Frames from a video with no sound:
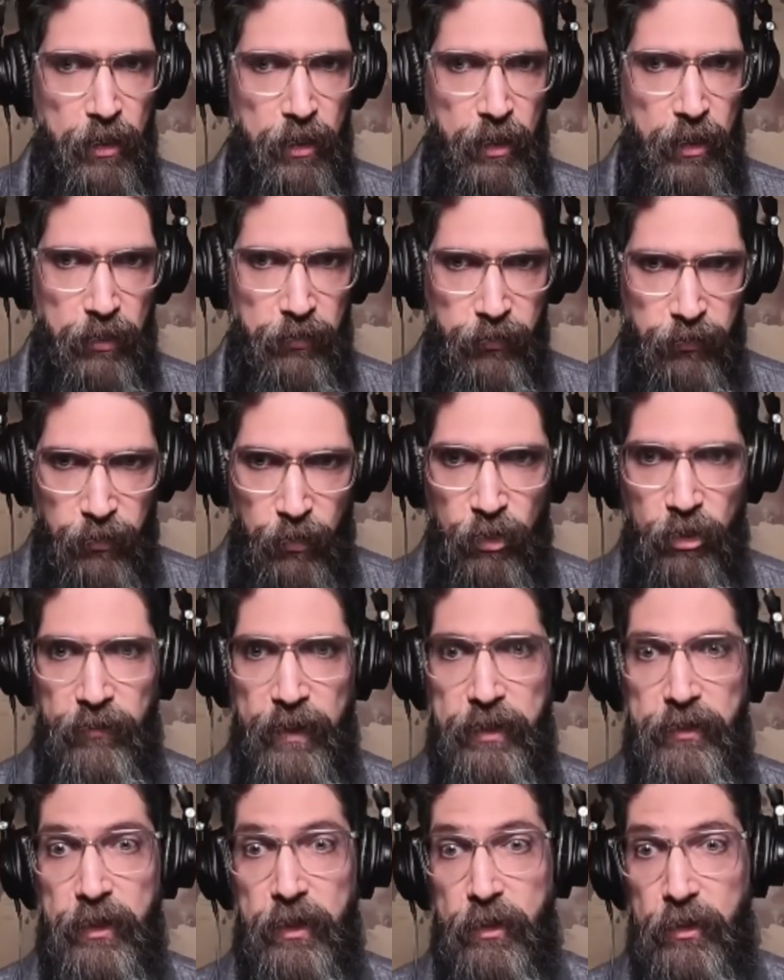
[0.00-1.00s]
a
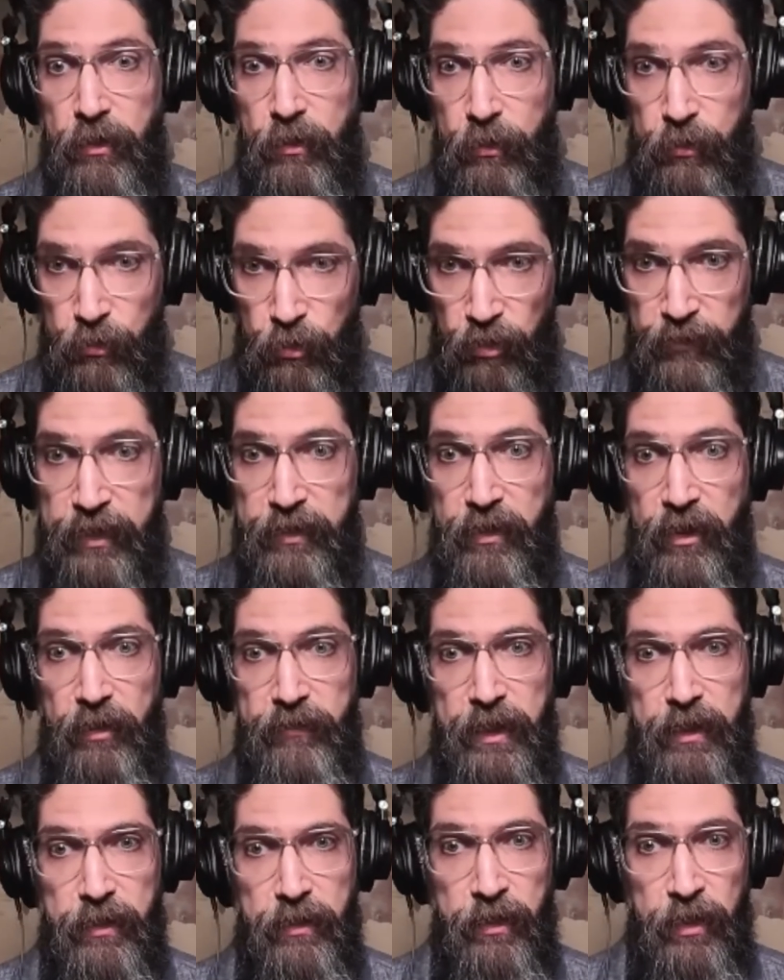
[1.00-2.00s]
theocratic
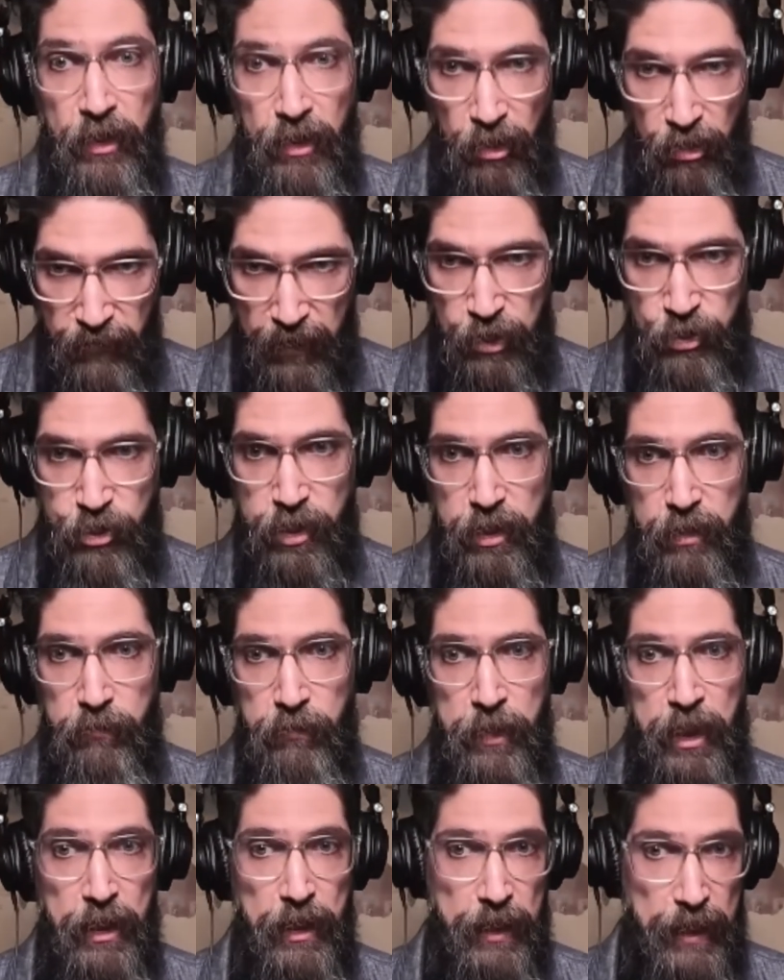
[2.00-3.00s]
authoritarian
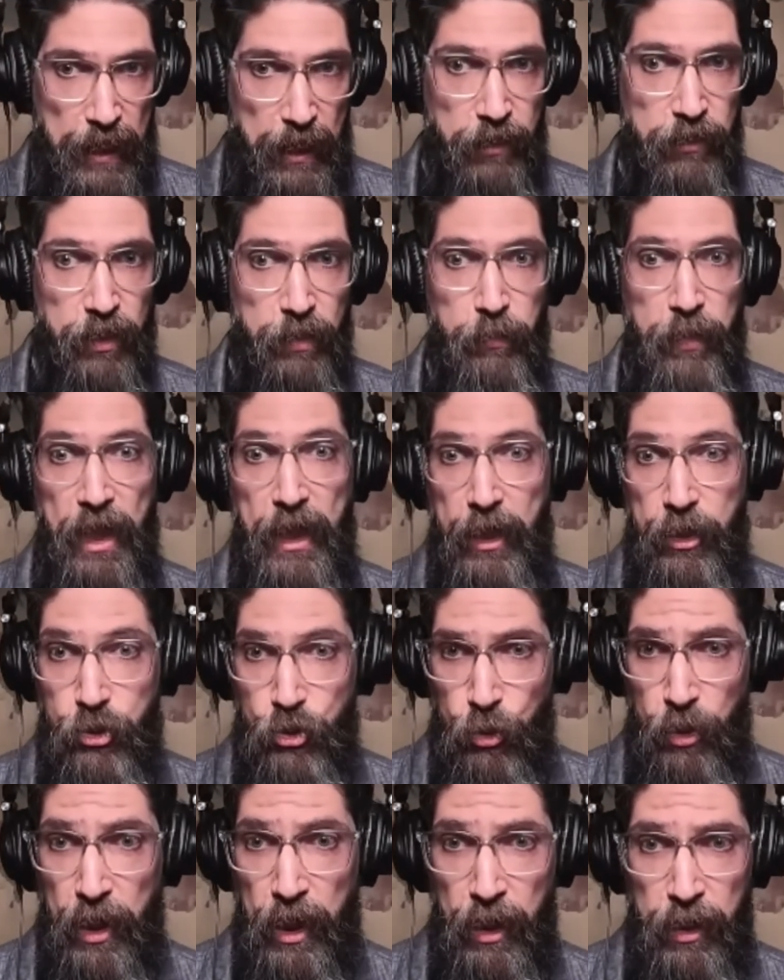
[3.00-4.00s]
regime headed by
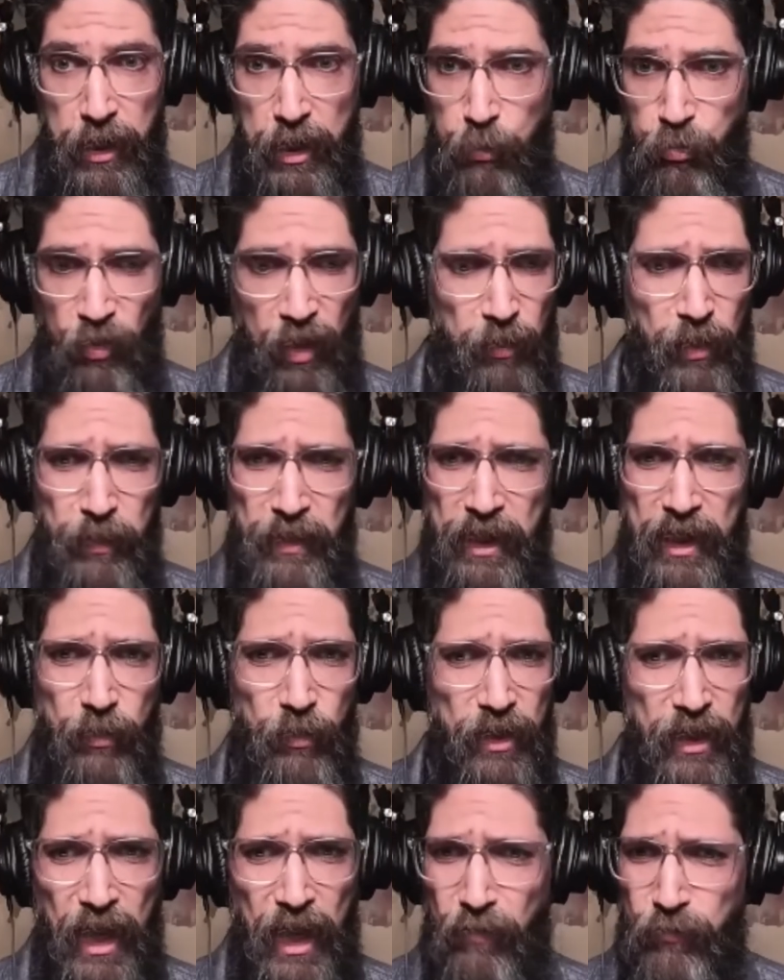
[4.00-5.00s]
al-Julani. Probably he
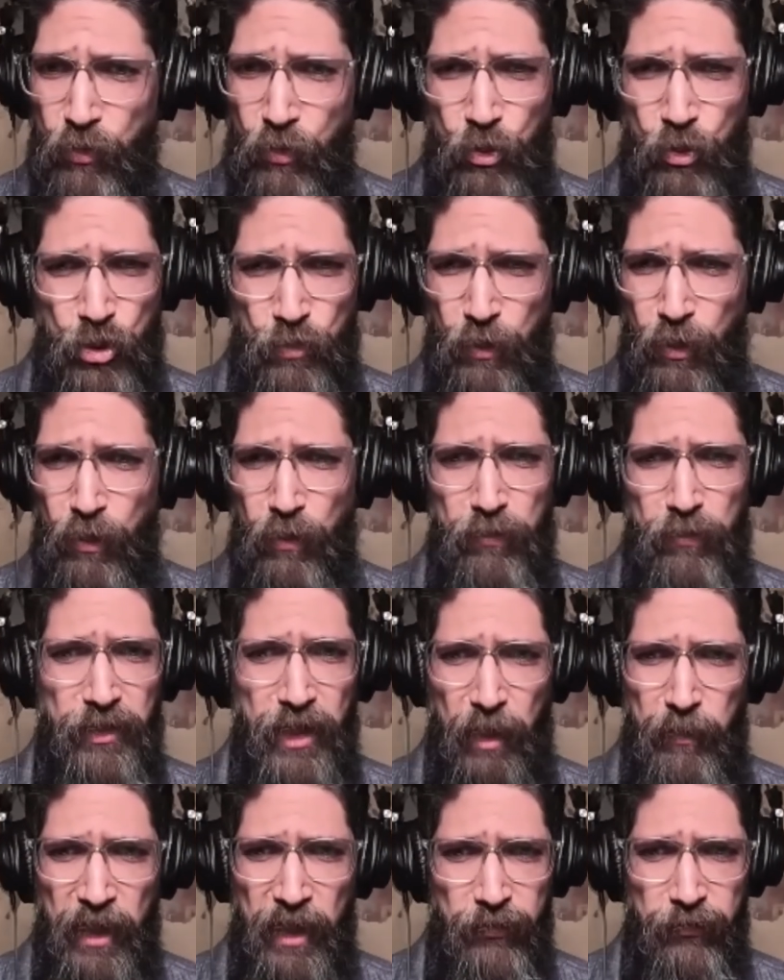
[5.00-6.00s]
will have control over
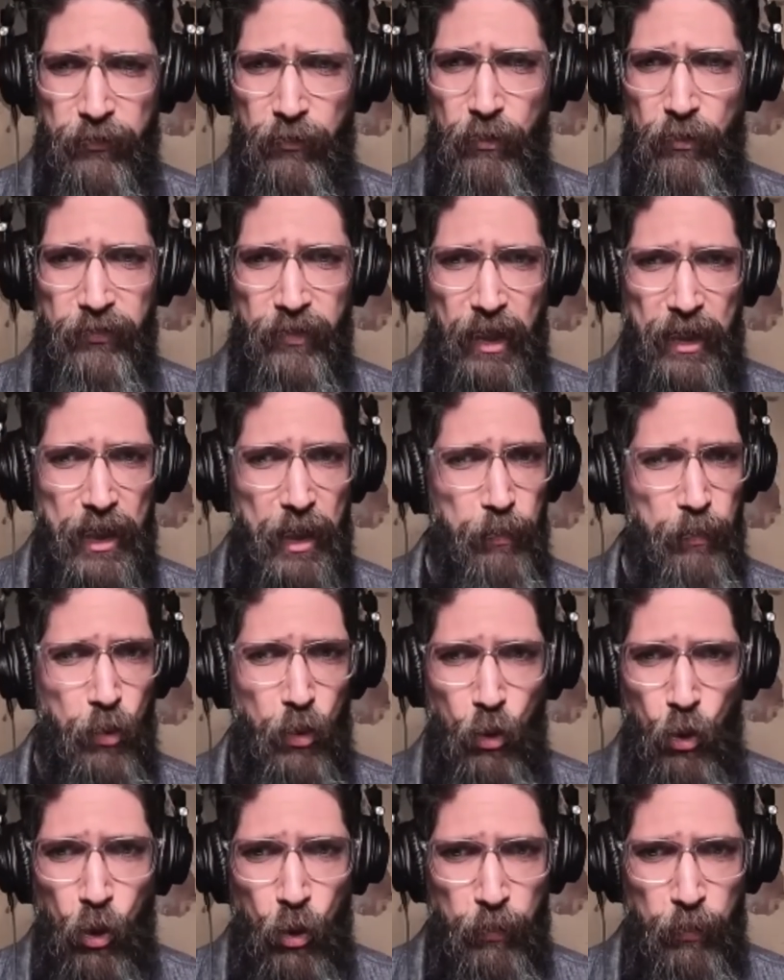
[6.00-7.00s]
Damascus, Aleppo,
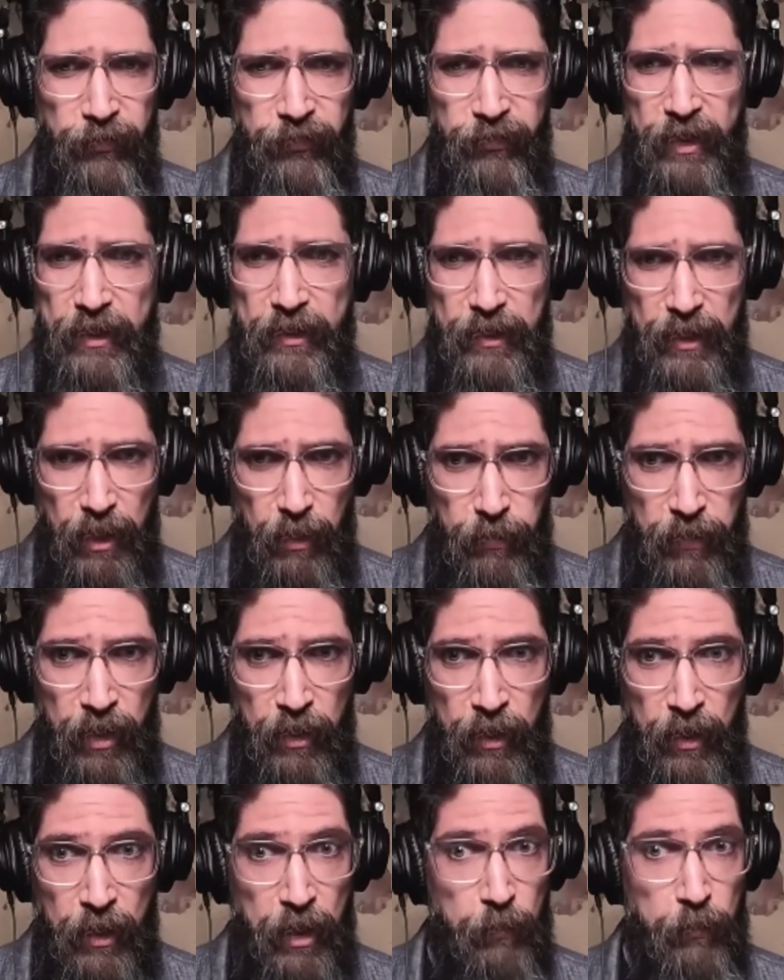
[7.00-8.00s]
Homs, Idlib,
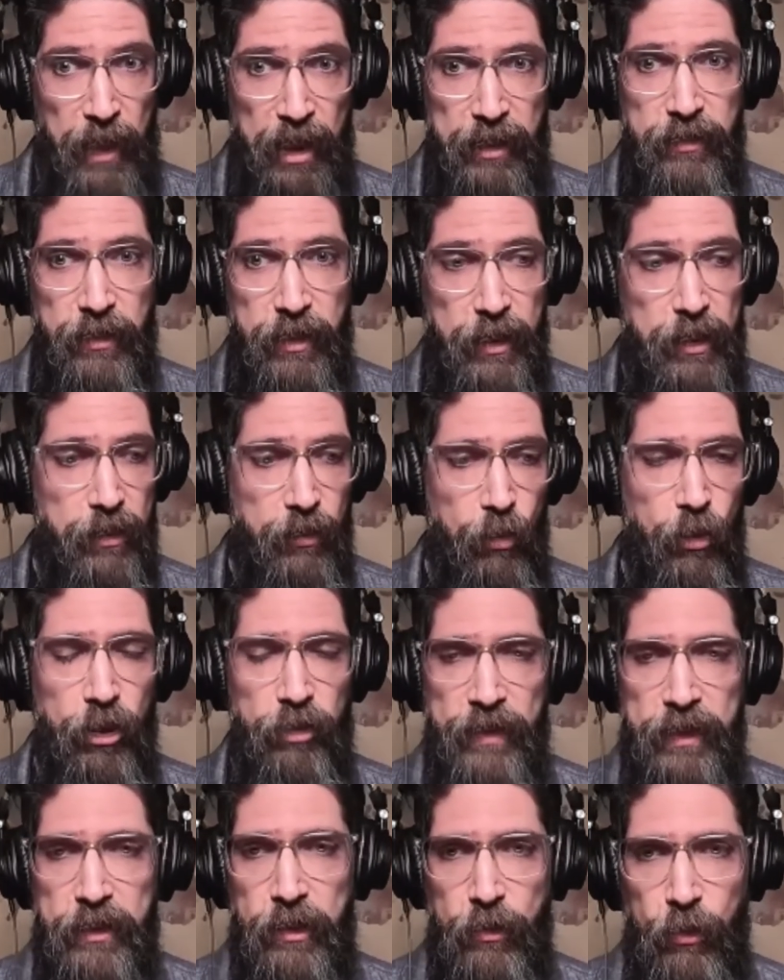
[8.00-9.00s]
but he
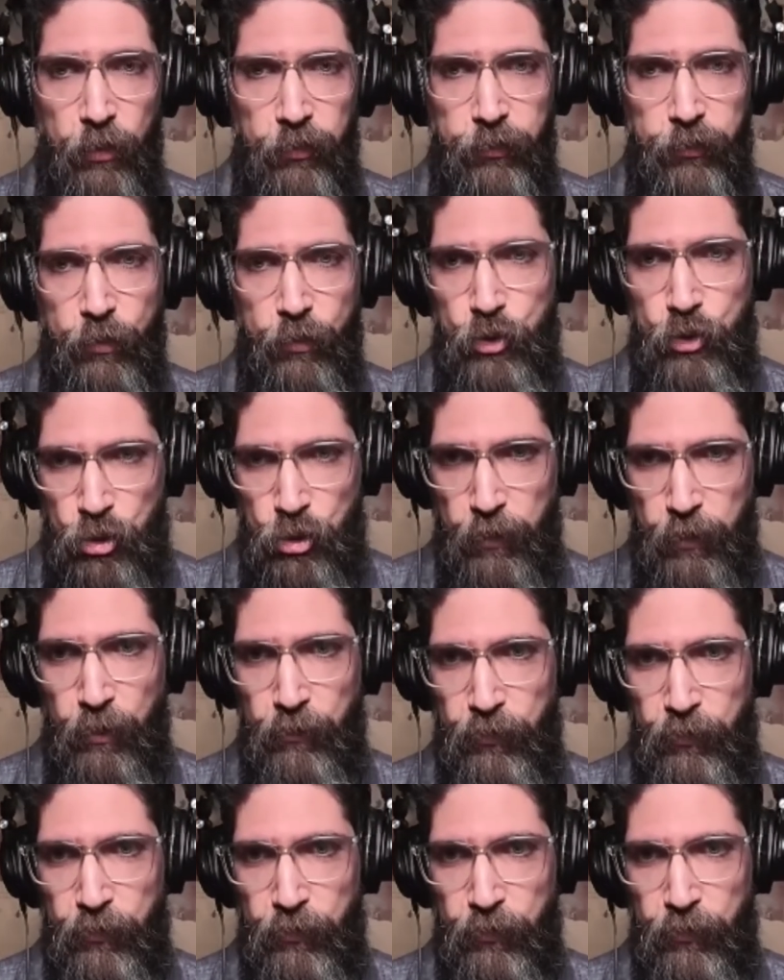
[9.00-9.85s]
already lost control